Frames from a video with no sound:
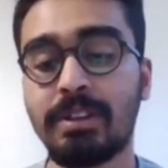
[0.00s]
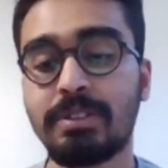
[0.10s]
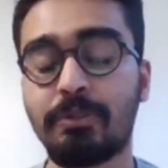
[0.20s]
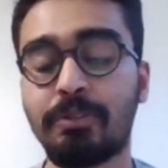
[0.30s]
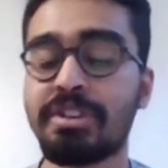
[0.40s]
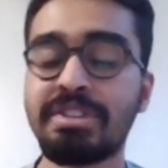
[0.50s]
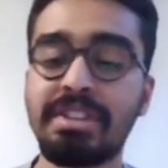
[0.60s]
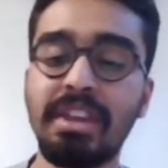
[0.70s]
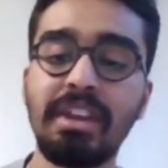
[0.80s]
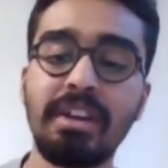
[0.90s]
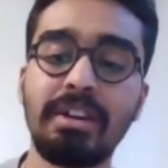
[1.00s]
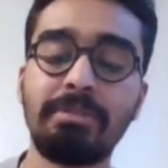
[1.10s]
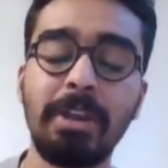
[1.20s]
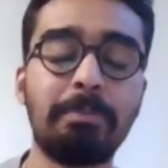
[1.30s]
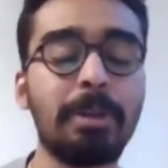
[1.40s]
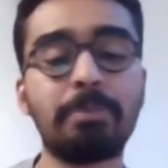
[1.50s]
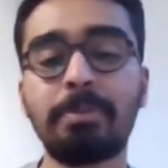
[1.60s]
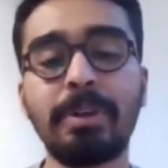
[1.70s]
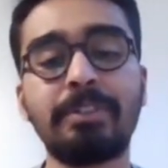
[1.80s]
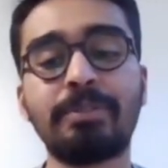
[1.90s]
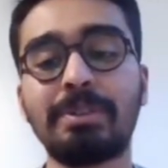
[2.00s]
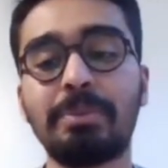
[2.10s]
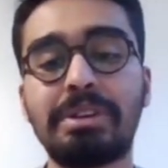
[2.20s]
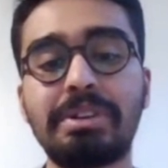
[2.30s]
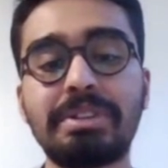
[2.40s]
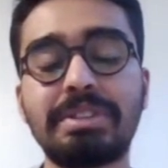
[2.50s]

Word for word: so first thing, yeah, be prepared for the winter.